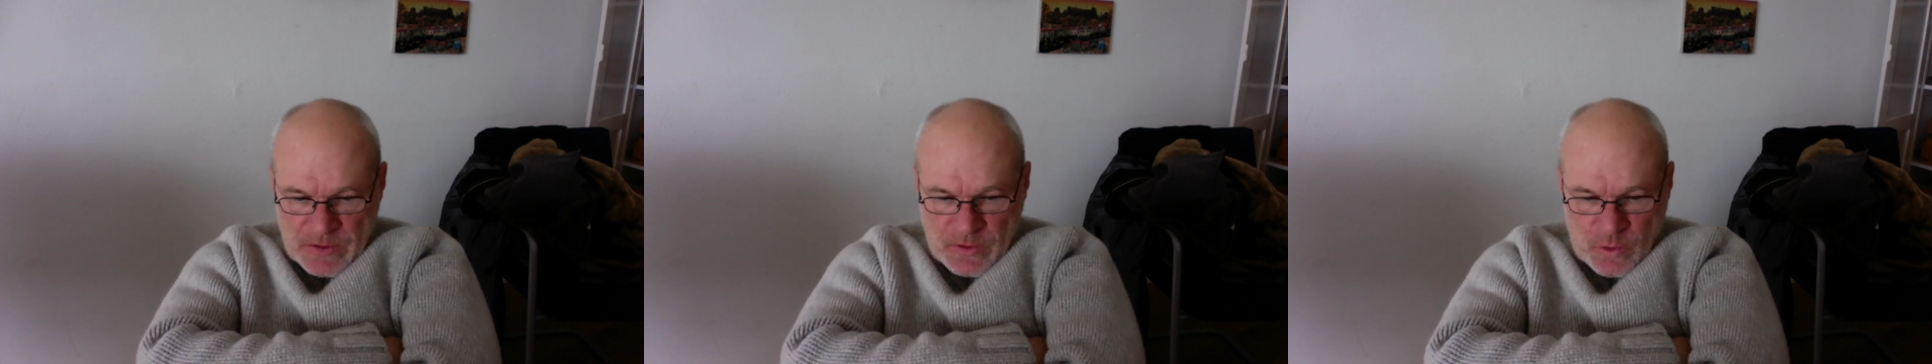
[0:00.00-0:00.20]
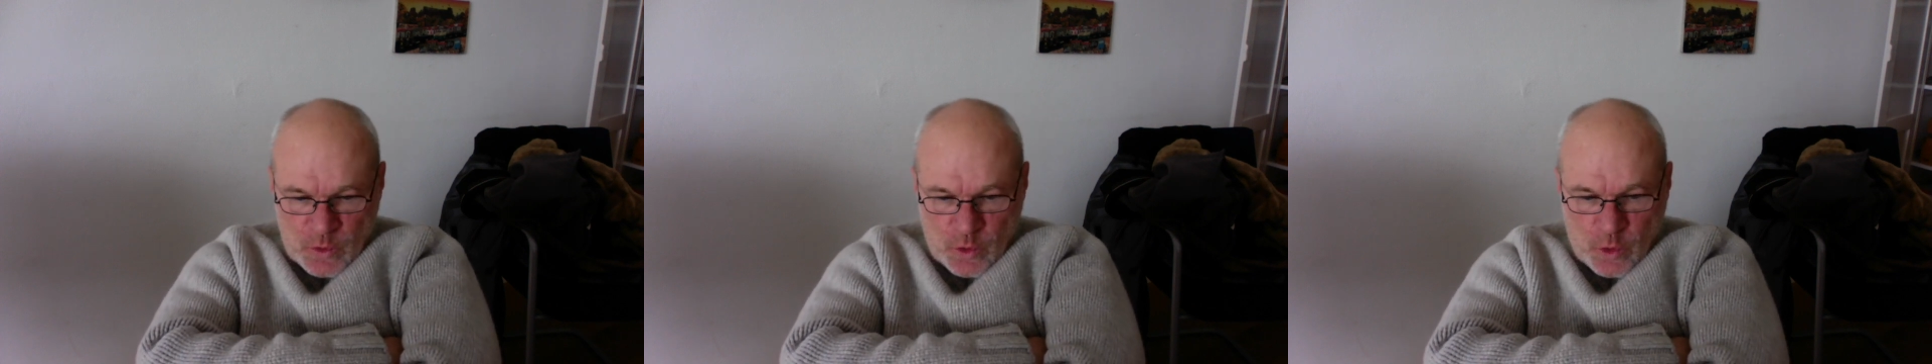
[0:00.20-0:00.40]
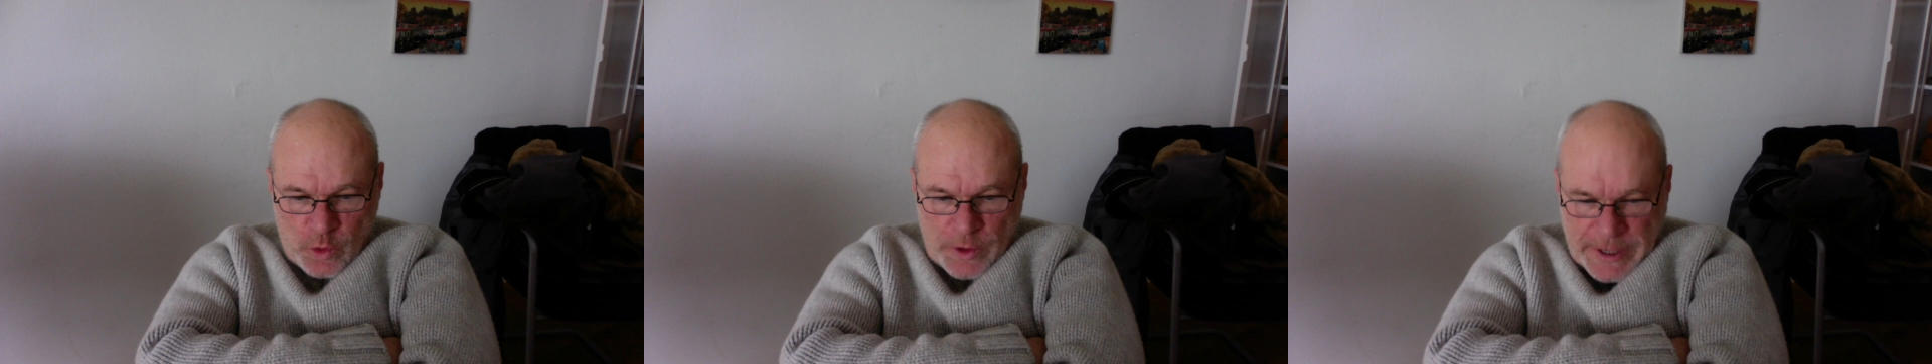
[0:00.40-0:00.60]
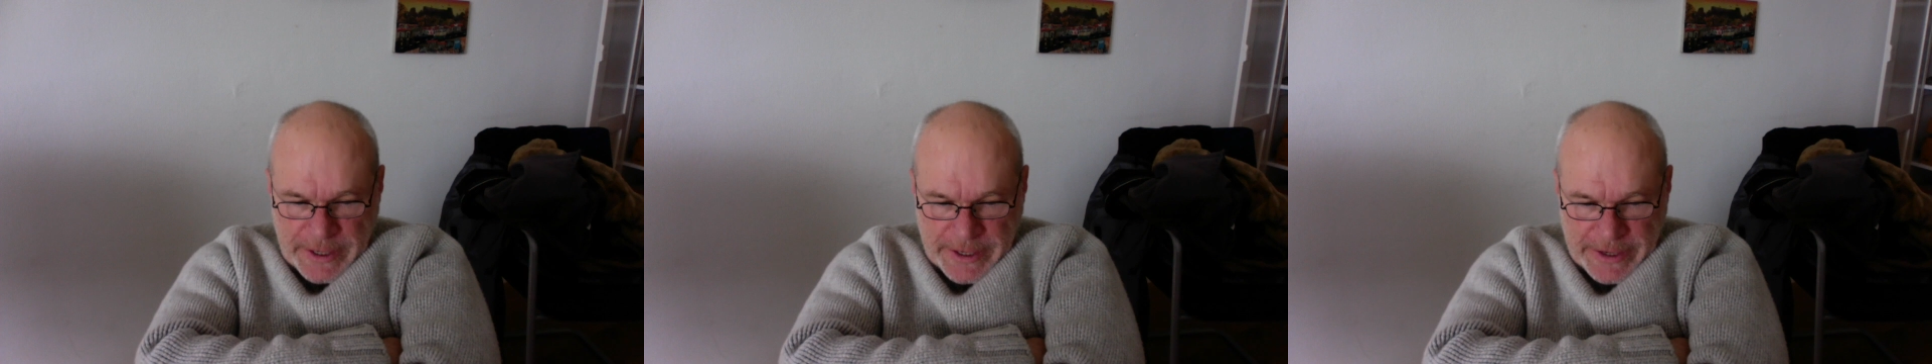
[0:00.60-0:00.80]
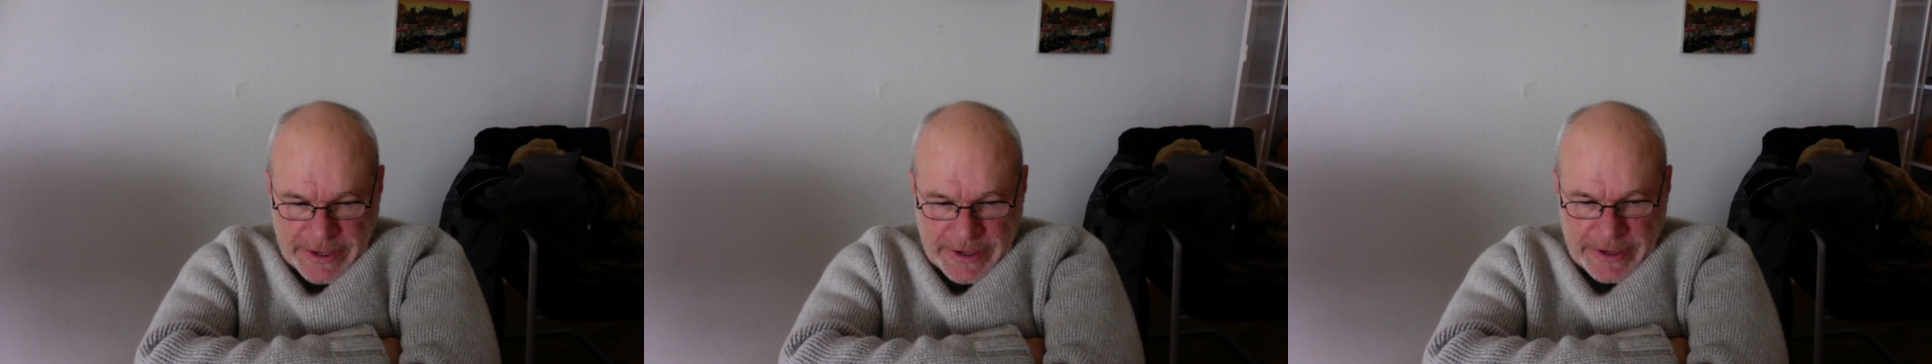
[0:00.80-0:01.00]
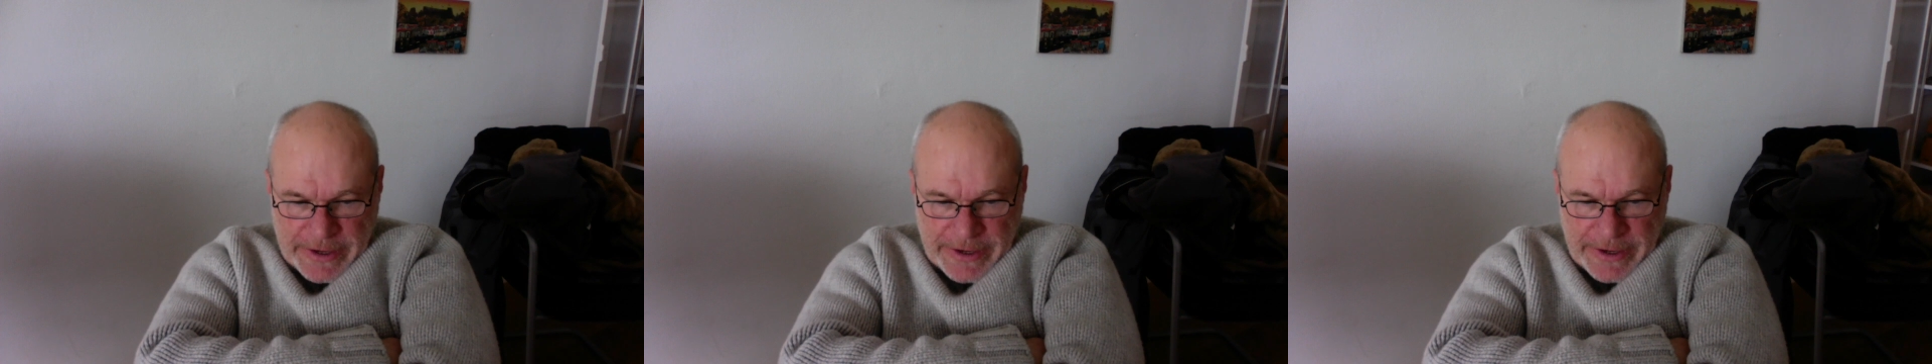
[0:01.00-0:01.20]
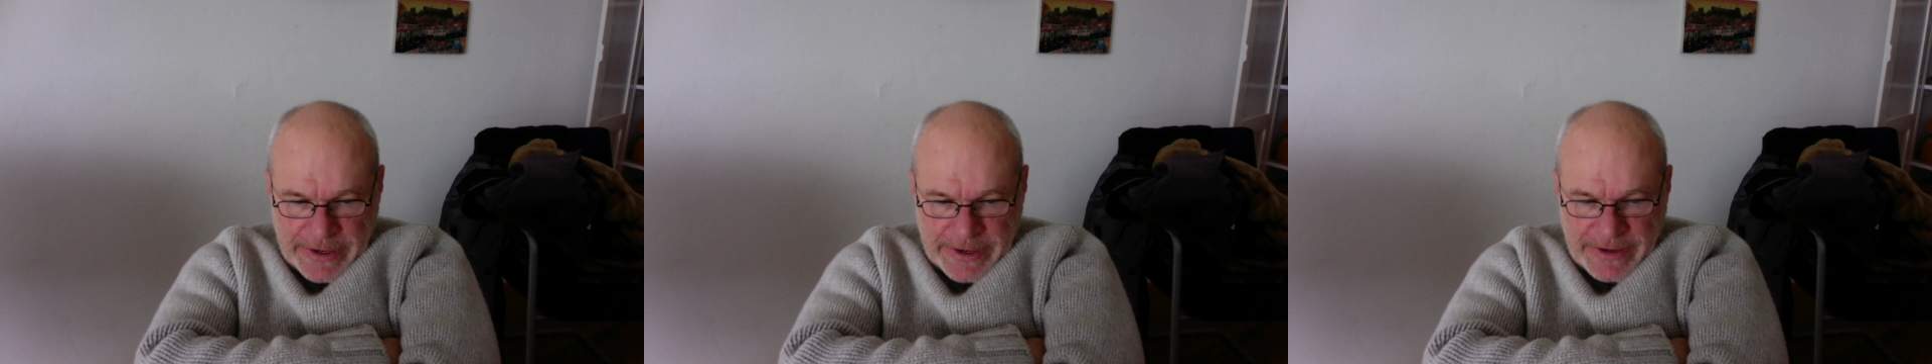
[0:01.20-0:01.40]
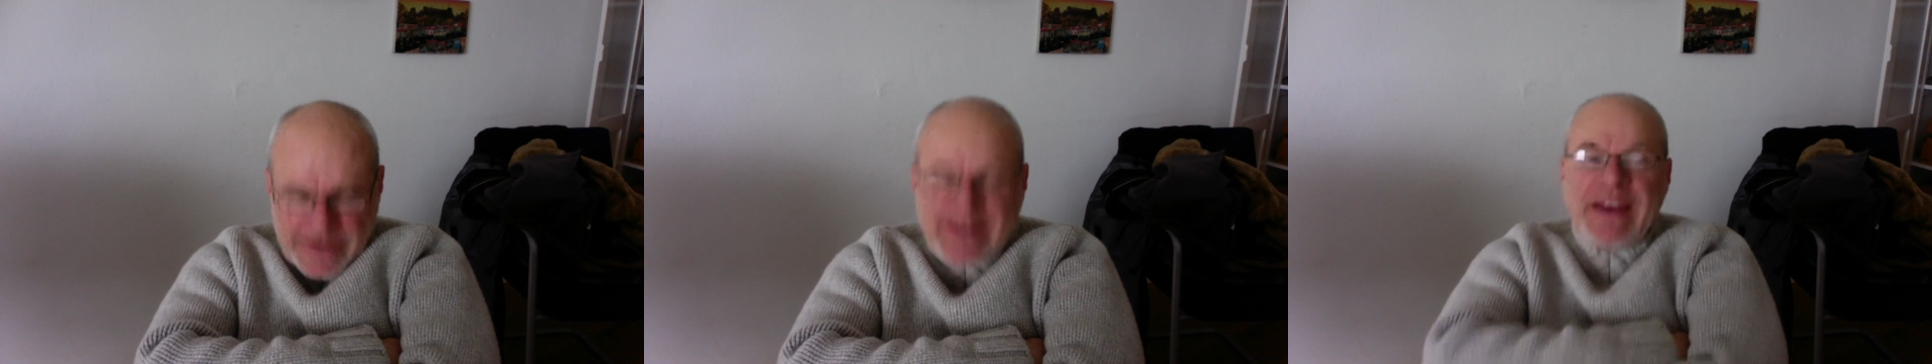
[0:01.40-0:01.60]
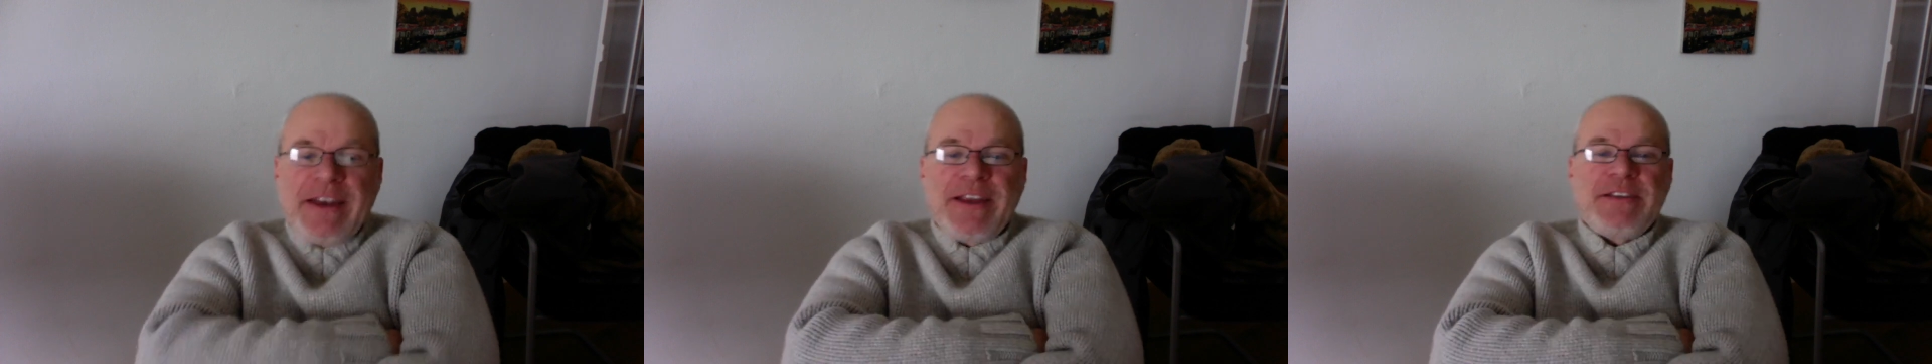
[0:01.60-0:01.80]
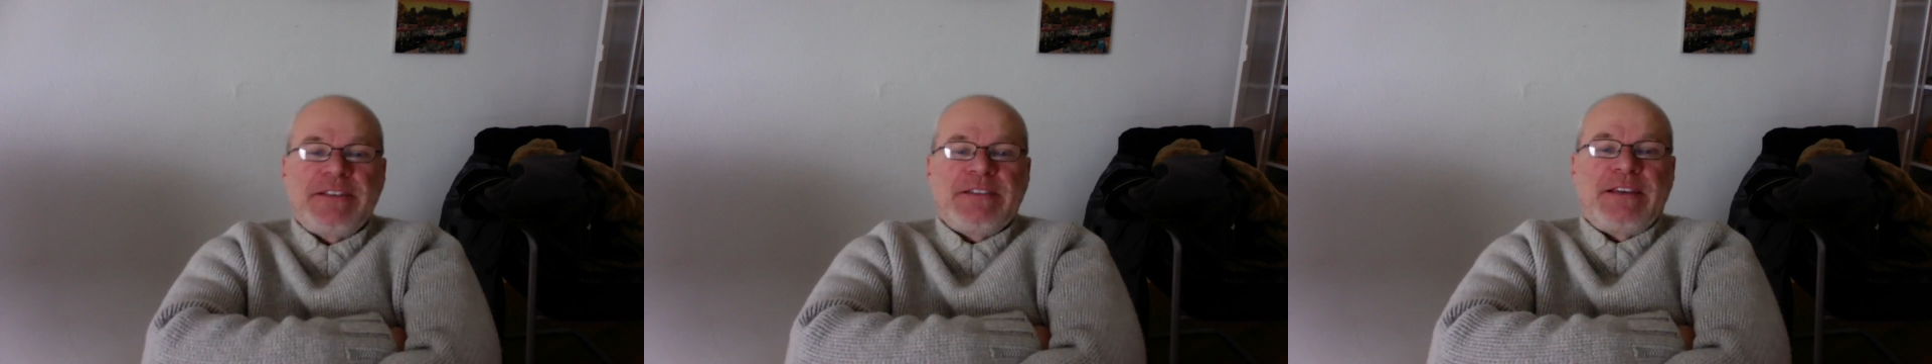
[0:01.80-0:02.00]
Okay, then
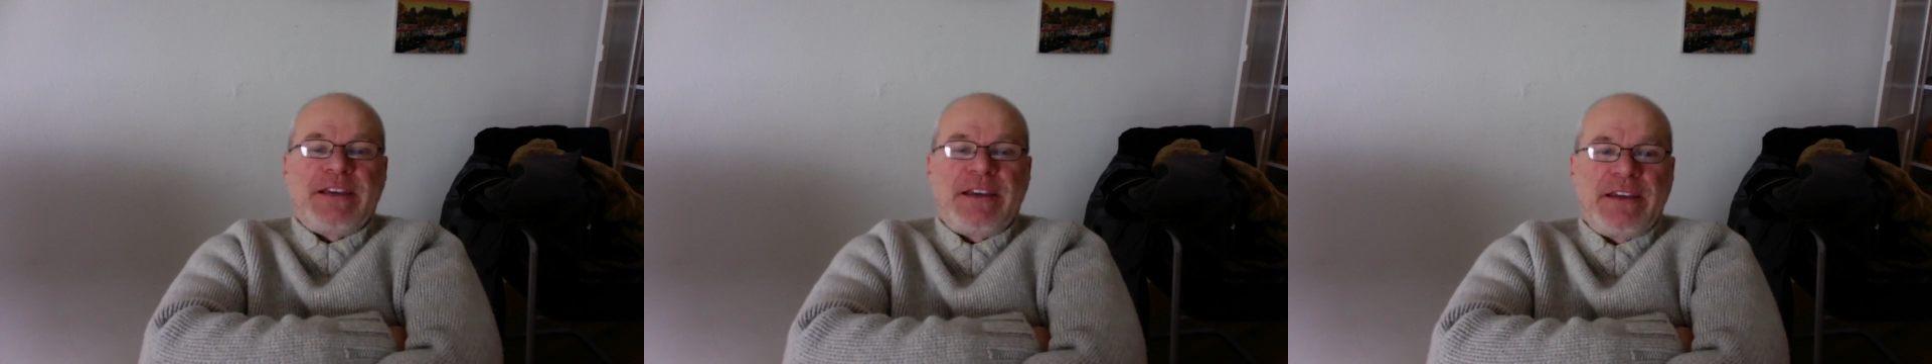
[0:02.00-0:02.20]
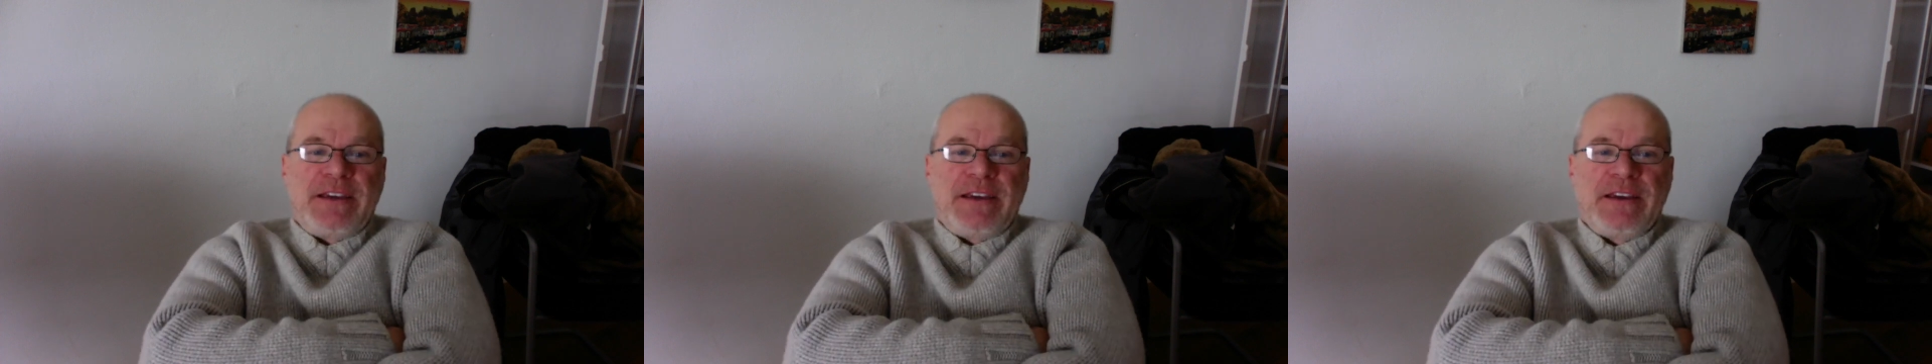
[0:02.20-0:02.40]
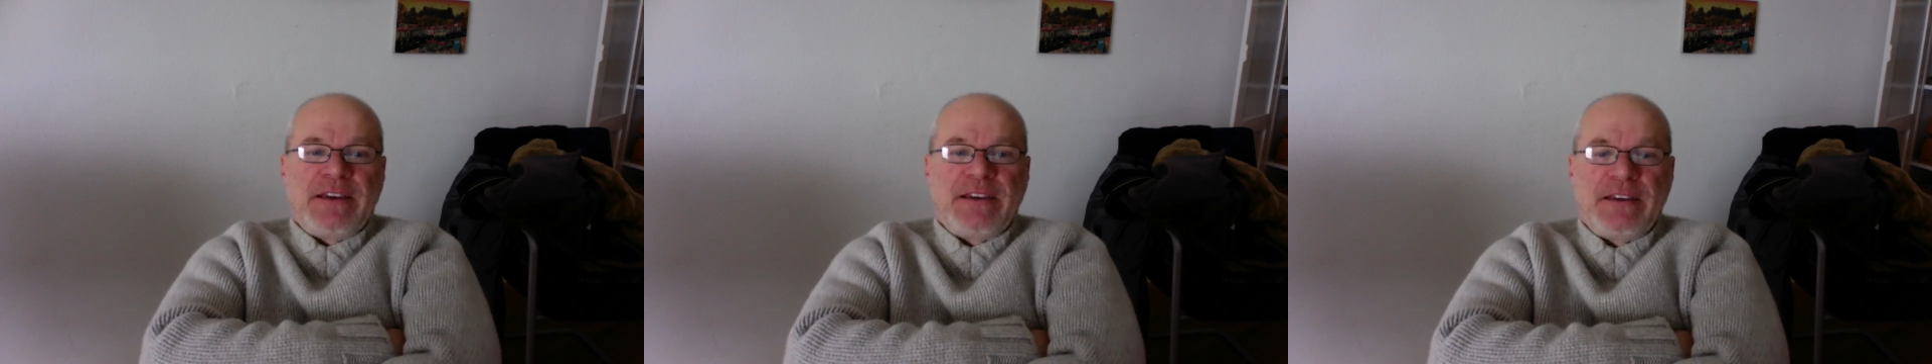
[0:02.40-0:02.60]
I say